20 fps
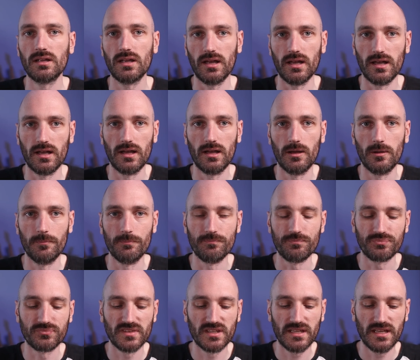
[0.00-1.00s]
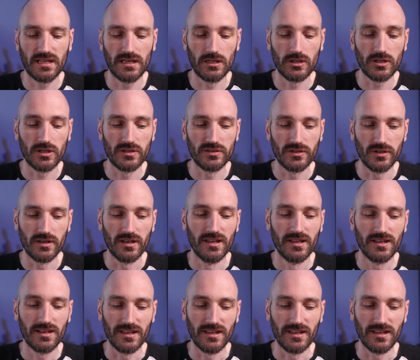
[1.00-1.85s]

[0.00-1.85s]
can look into it.